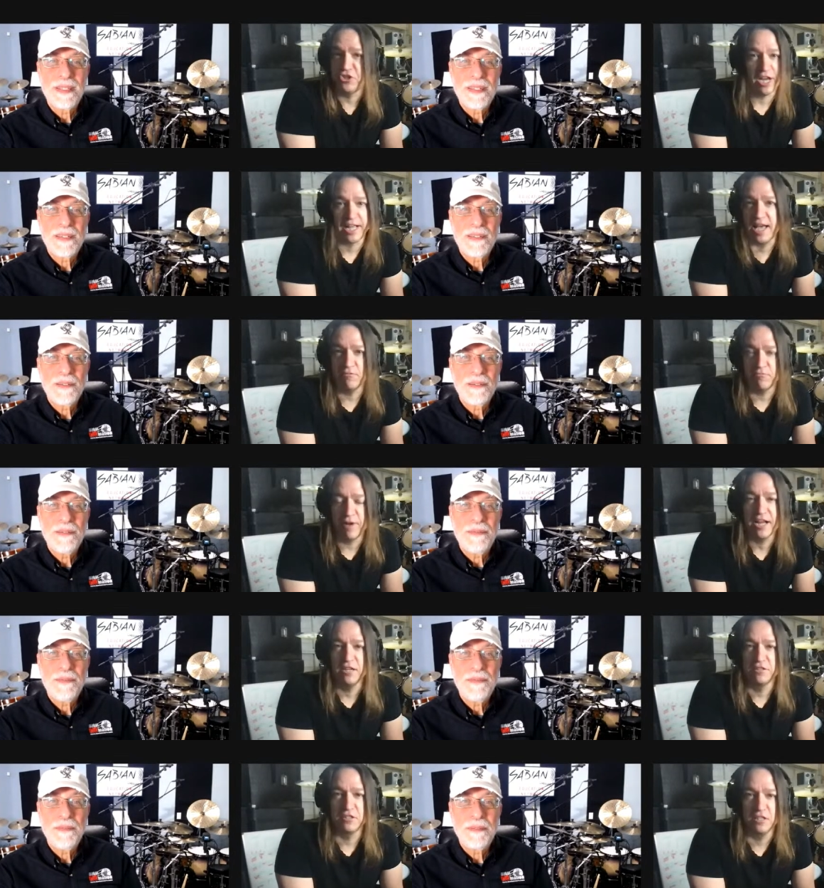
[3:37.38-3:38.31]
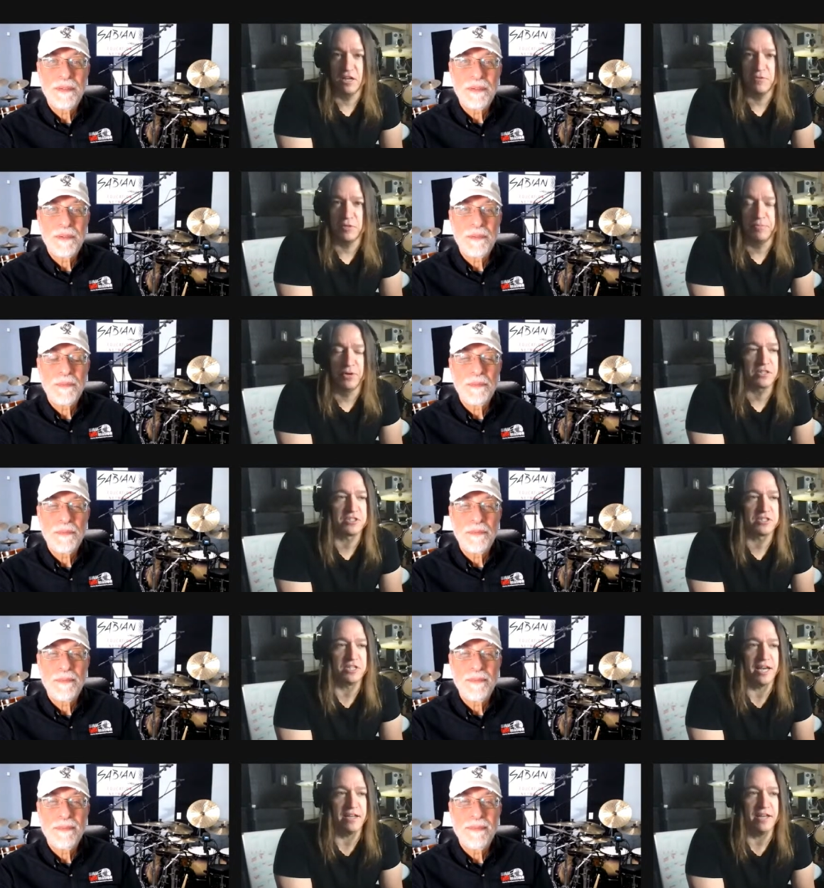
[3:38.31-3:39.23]
Speaker 1: check out records along with books,
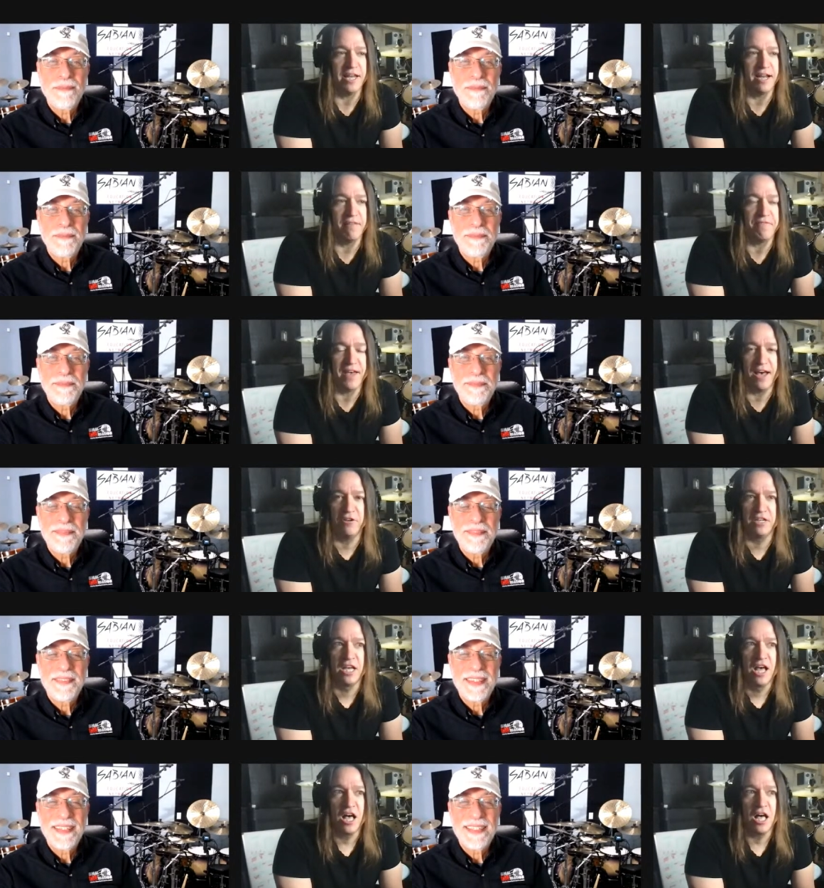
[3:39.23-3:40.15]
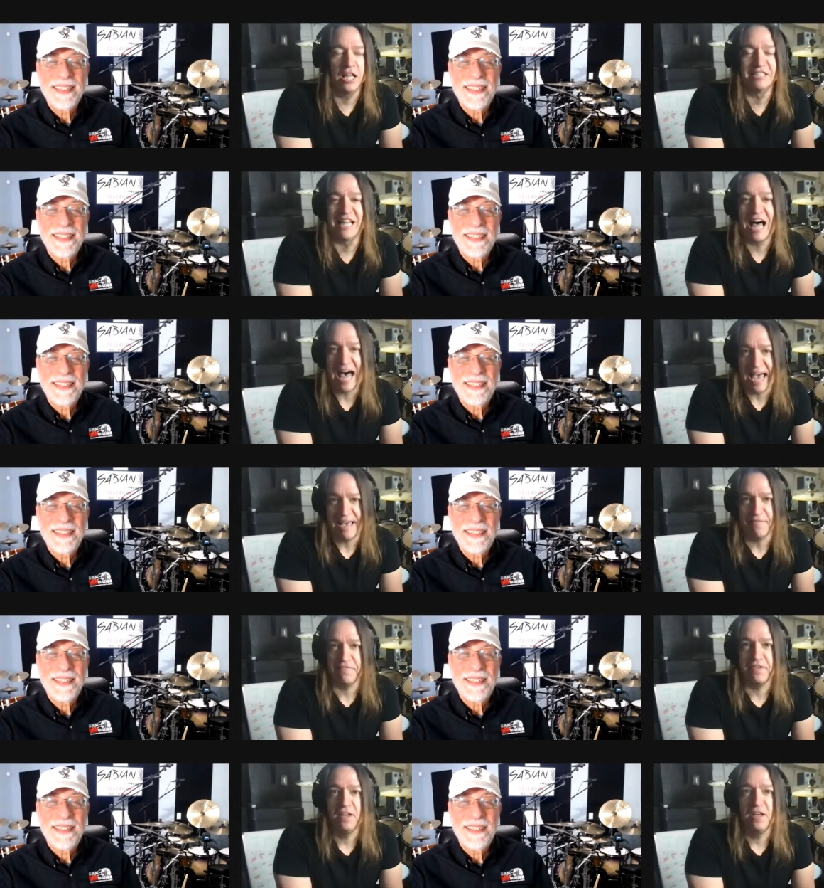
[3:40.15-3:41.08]
and I and I found Alive,
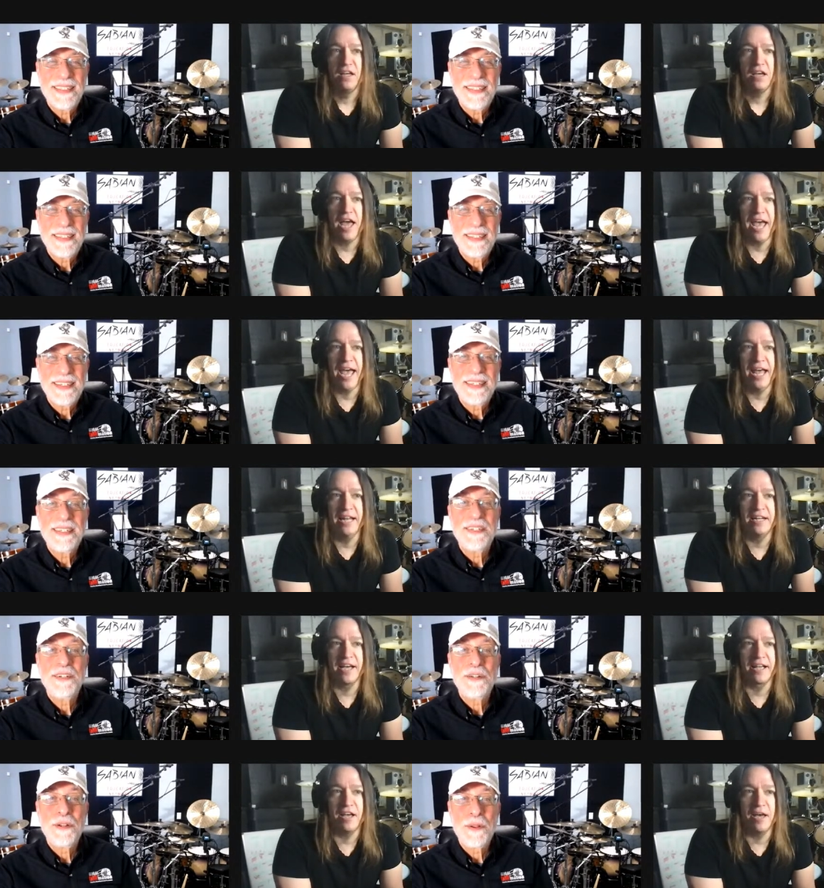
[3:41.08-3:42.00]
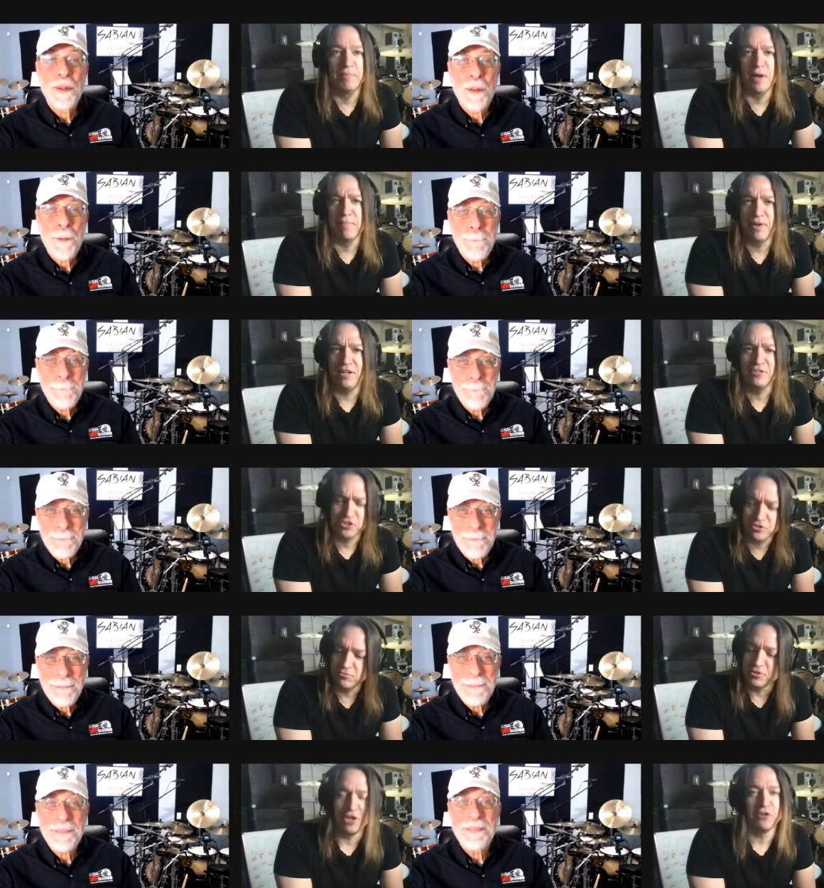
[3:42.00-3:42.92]
and I and my parents
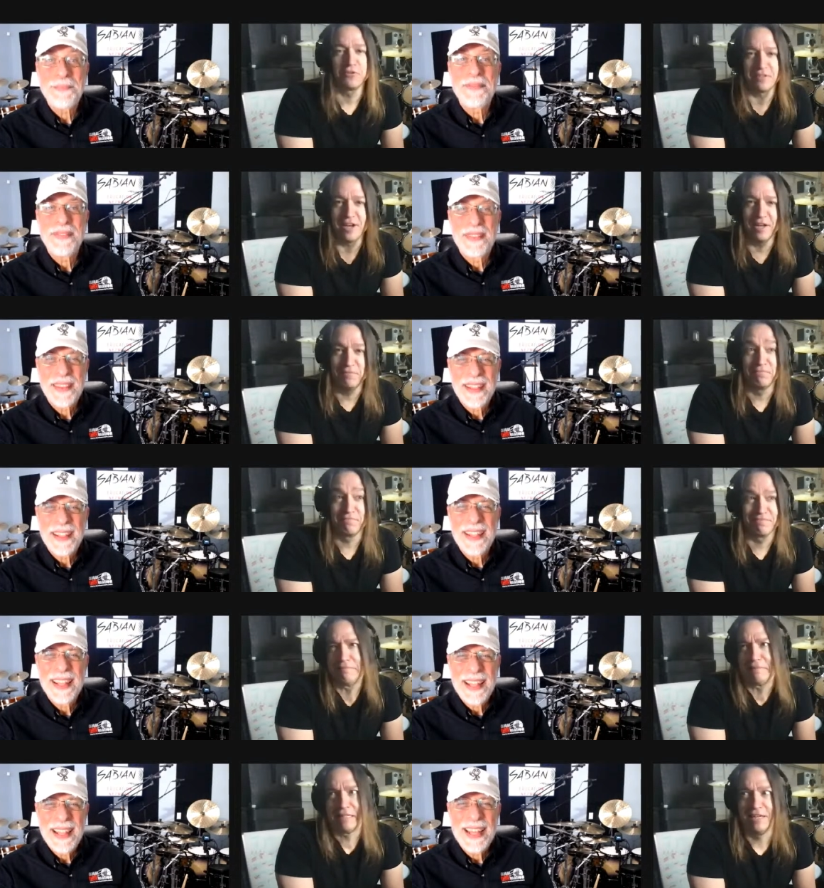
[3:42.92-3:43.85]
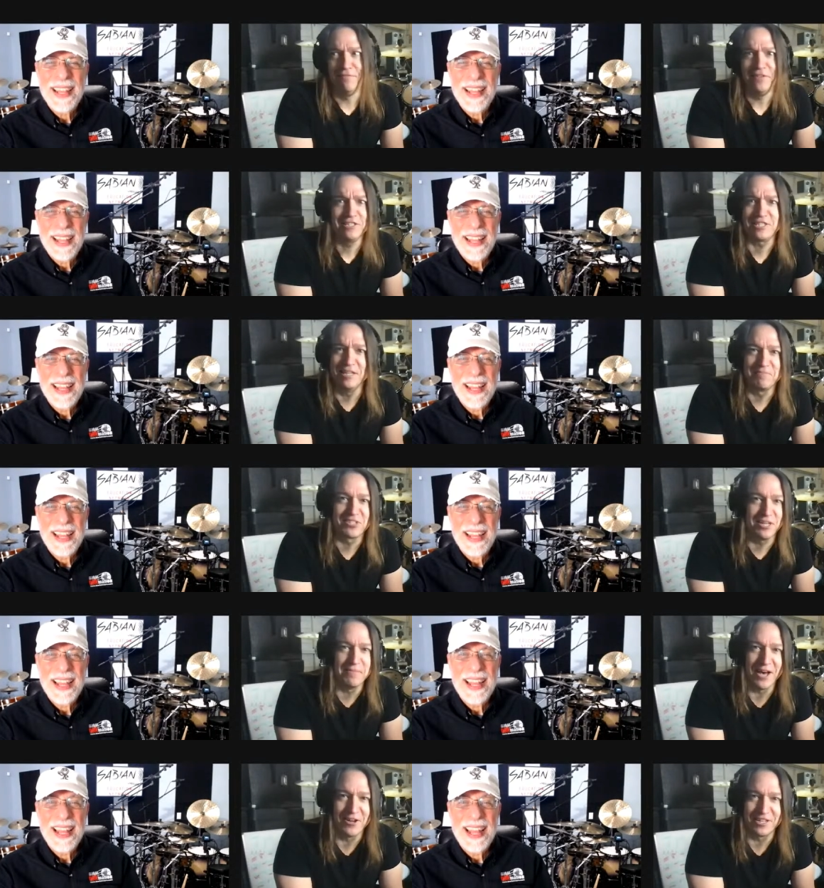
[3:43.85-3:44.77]
you know I convince them
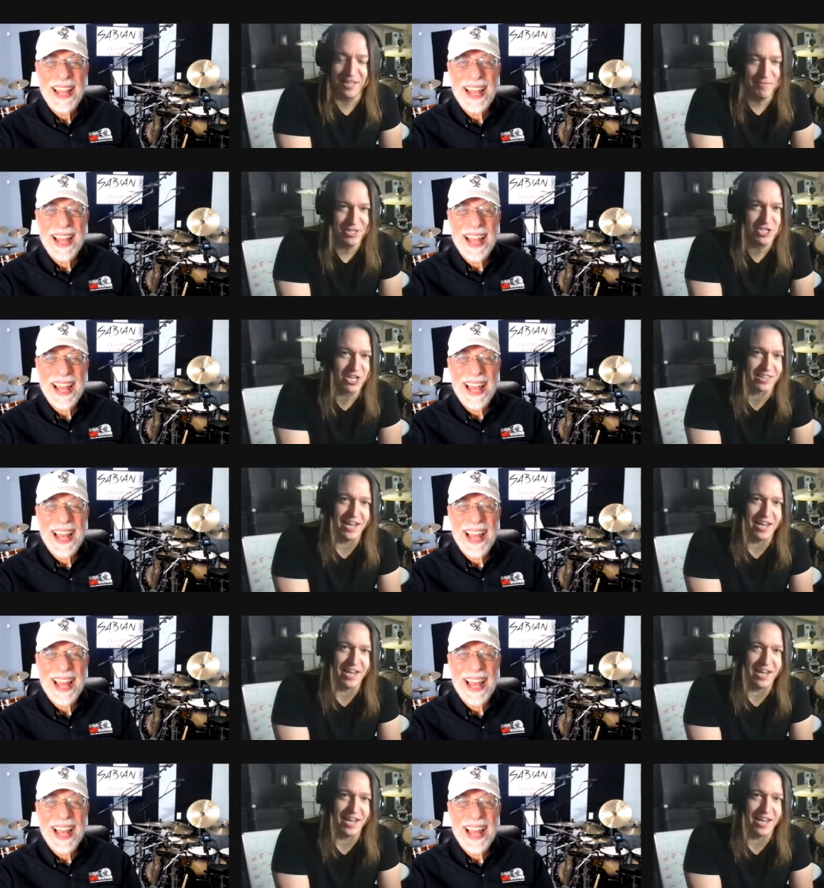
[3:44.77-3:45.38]
somehow to let me check